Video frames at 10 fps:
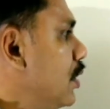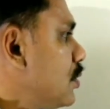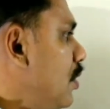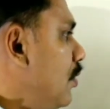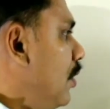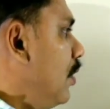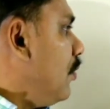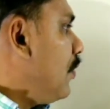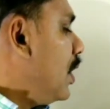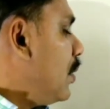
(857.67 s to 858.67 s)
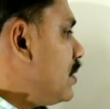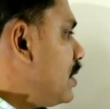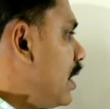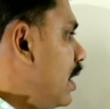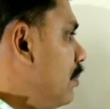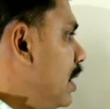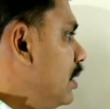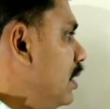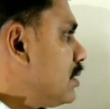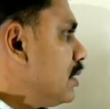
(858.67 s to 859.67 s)
So frequency heard
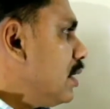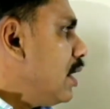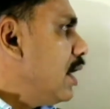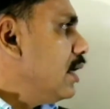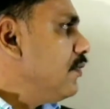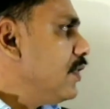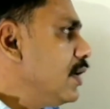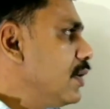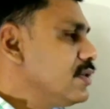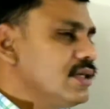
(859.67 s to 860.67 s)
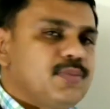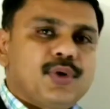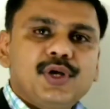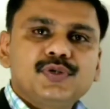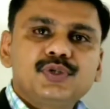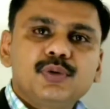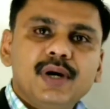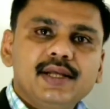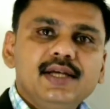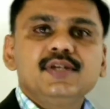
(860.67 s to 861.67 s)
by the listener and frequency produced
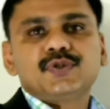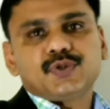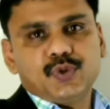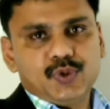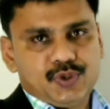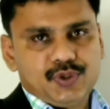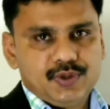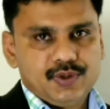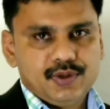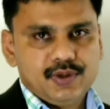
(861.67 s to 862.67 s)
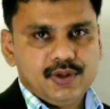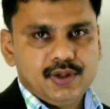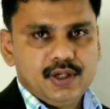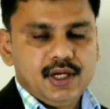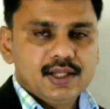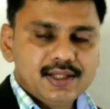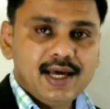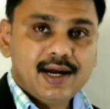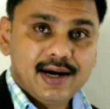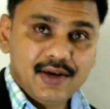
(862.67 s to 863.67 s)
by the source,
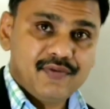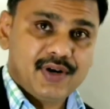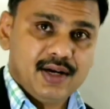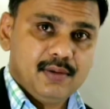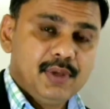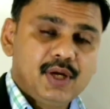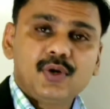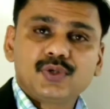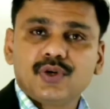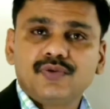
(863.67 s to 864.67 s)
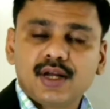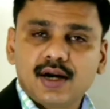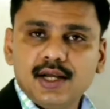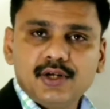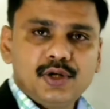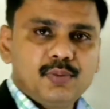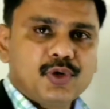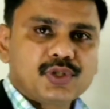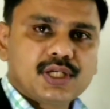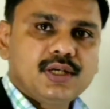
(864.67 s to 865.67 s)
they are different because of the relative
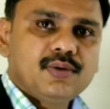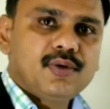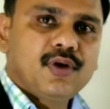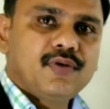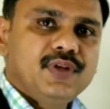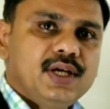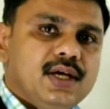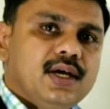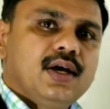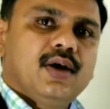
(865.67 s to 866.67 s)
motion of the